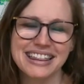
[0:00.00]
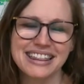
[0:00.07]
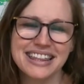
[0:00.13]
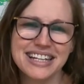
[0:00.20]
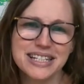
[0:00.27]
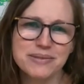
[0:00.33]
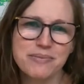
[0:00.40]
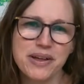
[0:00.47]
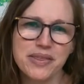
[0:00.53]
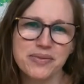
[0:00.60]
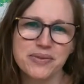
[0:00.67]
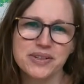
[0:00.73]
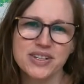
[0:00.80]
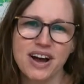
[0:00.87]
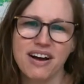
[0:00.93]
This month
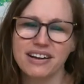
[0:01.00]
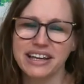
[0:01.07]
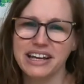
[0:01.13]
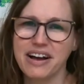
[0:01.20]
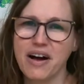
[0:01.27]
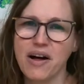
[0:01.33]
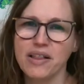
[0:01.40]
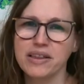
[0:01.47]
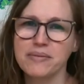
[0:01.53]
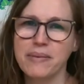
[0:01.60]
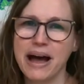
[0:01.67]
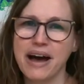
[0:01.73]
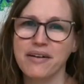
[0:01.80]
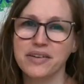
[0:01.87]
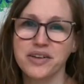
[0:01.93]
we're talking all
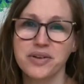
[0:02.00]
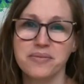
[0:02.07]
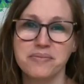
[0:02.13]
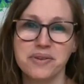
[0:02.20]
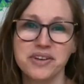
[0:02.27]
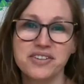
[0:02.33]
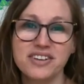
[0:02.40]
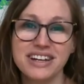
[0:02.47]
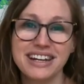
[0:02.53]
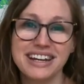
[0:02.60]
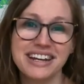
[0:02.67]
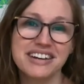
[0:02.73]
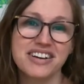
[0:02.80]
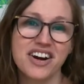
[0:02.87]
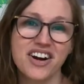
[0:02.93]
about
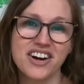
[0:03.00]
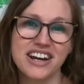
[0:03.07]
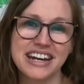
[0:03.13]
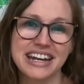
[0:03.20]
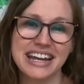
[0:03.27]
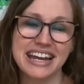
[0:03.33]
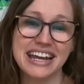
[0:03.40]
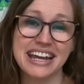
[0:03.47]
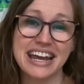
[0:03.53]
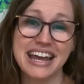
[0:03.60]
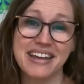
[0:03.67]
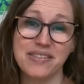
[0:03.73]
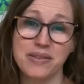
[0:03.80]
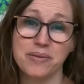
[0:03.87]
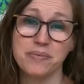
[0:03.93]
community gardening
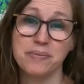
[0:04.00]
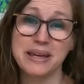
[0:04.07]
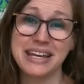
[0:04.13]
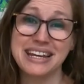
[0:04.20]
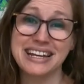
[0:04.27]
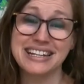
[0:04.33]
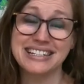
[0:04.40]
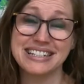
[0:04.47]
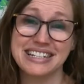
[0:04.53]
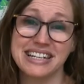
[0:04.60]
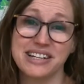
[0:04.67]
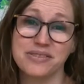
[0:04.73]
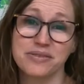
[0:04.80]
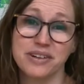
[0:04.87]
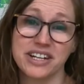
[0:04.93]
in the
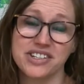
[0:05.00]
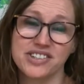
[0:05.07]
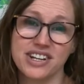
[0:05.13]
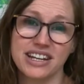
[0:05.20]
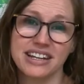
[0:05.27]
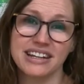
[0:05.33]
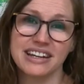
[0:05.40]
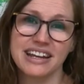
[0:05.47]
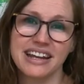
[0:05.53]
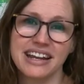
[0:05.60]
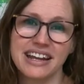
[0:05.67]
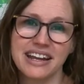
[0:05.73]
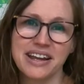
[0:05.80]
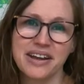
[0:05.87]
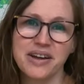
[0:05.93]
PD region.
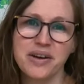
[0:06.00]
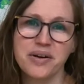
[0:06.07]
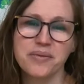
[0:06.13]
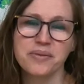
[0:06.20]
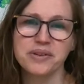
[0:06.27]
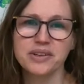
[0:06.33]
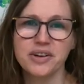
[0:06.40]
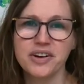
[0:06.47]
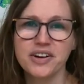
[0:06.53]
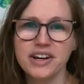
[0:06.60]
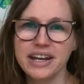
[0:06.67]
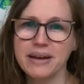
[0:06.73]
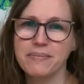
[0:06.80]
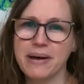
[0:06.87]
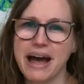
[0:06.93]
We're
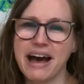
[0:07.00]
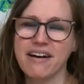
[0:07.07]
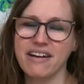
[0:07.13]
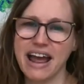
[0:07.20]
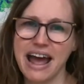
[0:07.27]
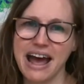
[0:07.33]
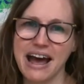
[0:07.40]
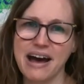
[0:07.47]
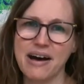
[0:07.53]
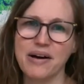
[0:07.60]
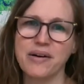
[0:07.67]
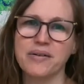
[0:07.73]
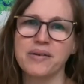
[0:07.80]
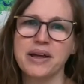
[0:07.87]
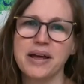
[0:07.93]
learning about
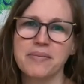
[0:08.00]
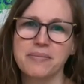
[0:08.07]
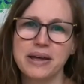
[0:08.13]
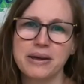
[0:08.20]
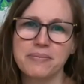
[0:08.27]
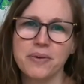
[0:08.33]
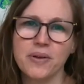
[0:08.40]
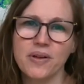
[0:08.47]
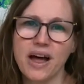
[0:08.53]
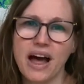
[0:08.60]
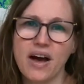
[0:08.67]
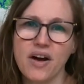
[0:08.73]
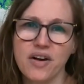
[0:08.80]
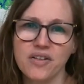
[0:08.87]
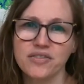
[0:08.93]
how people
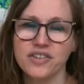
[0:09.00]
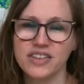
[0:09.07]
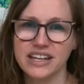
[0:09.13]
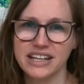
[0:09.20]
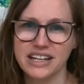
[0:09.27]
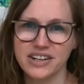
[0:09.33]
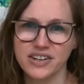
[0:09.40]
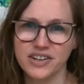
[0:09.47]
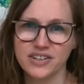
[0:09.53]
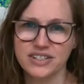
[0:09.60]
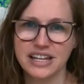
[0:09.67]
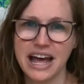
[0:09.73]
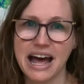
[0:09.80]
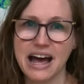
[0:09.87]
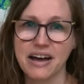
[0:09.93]
over the years
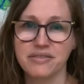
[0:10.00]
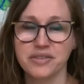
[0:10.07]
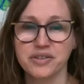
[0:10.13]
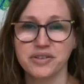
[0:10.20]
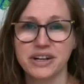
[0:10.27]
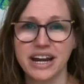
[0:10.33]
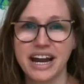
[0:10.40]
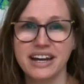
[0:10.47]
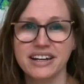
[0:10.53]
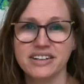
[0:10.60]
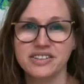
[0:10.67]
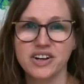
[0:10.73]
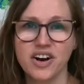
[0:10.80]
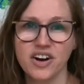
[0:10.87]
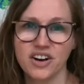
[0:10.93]
have created
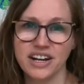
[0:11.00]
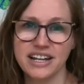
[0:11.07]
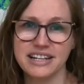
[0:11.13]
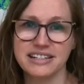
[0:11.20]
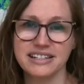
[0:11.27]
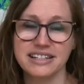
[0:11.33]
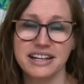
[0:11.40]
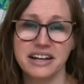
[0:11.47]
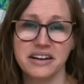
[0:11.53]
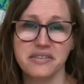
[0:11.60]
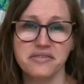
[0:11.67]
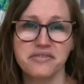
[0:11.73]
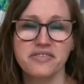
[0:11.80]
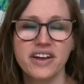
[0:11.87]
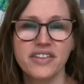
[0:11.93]
gardens that
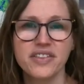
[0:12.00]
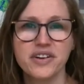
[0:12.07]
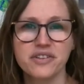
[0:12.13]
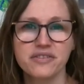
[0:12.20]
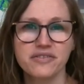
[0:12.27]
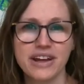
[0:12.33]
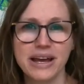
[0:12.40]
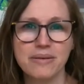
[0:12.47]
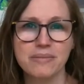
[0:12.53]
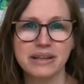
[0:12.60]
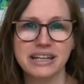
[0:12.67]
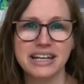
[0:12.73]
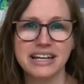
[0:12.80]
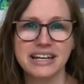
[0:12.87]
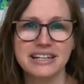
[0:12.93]
have fed their
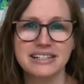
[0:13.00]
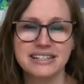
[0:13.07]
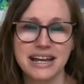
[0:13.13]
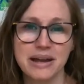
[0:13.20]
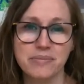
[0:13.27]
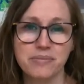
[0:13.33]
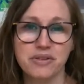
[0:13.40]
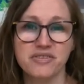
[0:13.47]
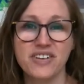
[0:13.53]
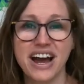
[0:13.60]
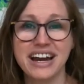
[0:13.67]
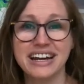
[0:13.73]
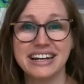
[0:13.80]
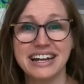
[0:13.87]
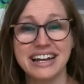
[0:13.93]
families and
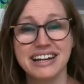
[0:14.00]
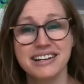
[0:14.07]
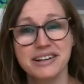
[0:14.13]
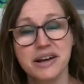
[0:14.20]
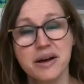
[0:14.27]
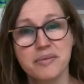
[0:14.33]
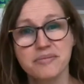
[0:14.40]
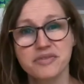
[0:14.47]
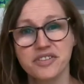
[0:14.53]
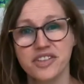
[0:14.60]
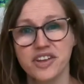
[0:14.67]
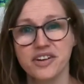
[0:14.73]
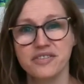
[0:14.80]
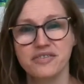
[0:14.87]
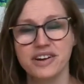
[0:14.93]
provided income for
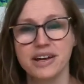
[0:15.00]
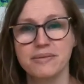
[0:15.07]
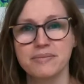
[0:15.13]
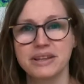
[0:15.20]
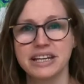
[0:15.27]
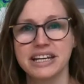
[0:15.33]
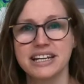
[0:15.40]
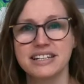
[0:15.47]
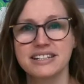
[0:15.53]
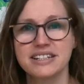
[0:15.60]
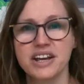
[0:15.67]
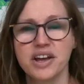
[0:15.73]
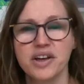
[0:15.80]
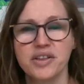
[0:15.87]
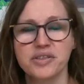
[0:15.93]
their families
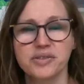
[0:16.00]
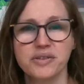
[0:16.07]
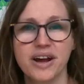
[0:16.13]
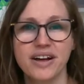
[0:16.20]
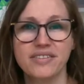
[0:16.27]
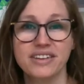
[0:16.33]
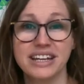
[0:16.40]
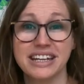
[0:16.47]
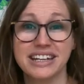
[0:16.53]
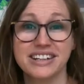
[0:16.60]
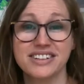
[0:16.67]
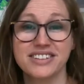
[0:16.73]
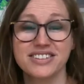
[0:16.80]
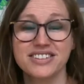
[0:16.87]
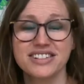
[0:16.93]
throughout the
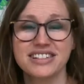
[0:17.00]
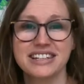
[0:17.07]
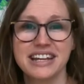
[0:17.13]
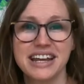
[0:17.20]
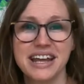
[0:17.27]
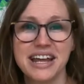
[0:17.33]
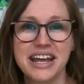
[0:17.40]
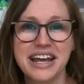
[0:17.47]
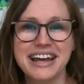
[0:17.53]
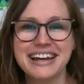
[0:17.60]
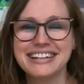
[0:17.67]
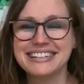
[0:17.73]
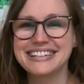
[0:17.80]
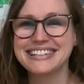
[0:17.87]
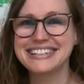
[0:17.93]
years.
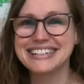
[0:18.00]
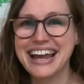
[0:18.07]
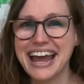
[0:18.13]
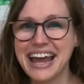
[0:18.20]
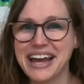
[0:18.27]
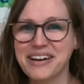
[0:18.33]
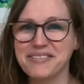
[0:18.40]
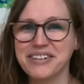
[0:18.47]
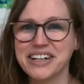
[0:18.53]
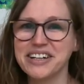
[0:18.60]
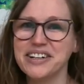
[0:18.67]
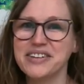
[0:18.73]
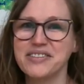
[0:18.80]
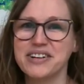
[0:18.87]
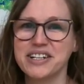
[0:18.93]
Today we
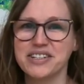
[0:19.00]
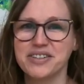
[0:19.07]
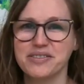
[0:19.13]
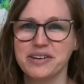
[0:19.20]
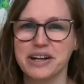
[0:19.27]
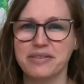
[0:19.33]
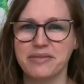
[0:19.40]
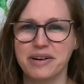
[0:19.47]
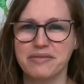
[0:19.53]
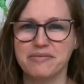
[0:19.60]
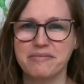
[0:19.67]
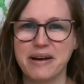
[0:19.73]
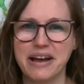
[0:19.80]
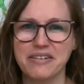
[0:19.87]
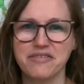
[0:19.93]
are going to read one of
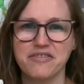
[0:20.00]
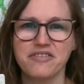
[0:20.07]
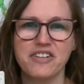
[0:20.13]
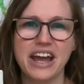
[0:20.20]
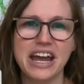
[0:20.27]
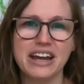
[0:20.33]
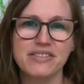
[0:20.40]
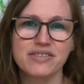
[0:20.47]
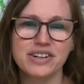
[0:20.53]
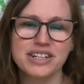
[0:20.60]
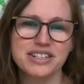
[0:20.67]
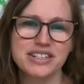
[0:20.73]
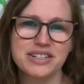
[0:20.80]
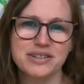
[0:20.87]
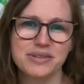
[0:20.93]
my
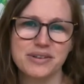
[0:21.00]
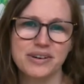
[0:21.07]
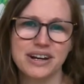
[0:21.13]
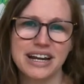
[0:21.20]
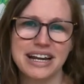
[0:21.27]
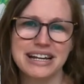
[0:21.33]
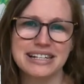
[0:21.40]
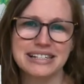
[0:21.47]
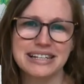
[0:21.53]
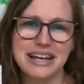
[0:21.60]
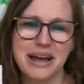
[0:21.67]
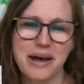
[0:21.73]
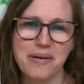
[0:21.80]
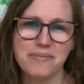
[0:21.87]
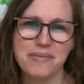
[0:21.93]
favorite stories
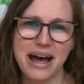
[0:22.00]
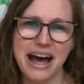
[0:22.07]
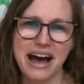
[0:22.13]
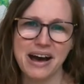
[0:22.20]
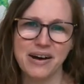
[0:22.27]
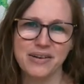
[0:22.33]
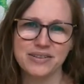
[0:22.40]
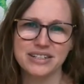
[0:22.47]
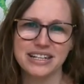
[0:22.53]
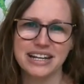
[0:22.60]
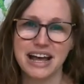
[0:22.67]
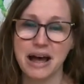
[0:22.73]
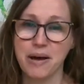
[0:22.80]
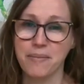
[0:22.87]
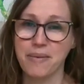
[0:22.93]
about
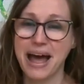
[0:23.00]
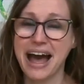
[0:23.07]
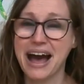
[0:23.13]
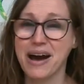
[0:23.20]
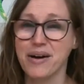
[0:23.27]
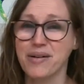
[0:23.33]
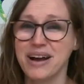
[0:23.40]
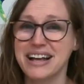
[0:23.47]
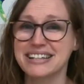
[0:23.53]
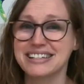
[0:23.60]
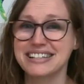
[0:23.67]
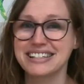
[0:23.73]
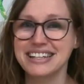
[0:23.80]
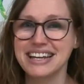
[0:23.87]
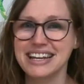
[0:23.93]
how a
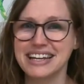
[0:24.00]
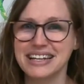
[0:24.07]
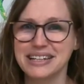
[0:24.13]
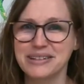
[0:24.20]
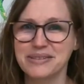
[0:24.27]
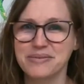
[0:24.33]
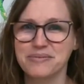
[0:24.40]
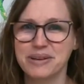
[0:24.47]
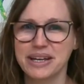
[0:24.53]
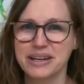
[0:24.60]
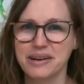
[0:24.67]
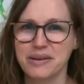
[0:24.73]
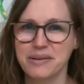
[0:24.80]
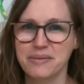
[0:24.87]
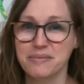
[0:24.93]
seed
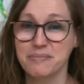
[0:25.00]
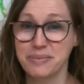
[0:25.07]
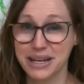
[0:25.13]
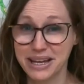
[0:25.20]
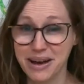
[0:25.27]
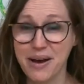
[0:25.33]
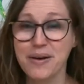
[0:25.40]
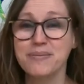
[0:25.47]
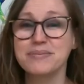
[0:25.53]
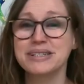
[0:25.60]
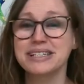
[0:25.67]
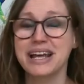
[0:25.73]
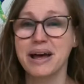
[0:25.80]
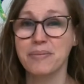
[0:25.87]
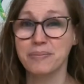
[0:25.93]
becomes
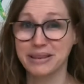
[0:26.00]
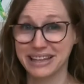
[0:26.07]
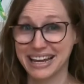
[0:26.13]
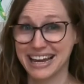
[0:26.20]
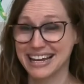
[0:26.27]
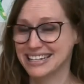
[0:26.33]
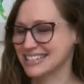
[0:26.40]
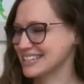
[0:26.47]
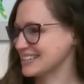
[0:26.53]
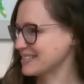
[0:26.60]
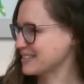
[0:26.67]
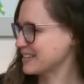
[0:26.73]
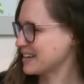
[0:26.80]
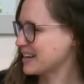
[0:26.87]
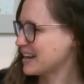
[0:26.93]
a plant.
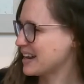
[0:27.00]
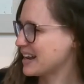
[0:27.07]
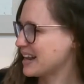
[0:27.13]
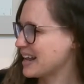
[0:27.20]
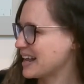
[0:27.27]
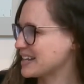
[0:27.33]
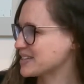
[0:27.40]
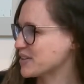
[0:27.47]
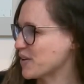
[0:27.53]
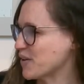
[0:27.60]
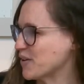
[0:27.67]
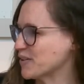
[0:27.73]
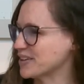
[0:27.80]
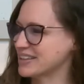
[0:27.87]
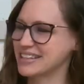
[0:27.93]
It's
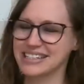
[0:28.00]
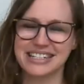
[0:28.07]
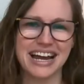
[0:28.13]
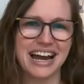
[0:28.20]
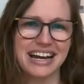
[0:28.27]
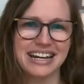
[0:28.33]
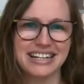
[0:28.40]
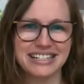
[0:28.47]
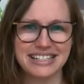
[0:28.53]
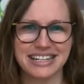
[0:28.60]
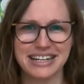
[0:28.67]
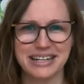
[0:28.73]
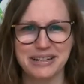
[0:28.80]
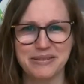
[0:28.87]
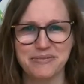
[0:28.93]
called The Tiny
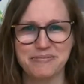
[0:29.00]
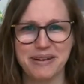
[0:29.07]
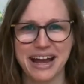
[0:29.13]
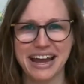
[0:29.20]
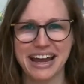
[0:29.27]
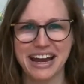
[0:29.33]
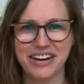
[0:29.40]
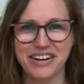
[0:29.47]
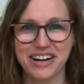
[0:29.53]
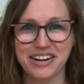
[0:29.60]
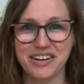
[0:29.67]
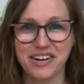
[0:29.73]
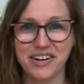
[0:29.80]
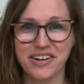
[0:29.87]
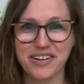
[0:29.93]
Seed by Eric
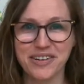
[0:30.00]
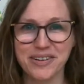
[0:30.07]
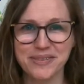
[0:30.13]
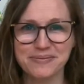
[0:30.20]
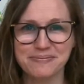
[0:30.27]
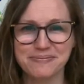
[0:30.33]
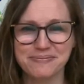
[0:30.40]
Carle.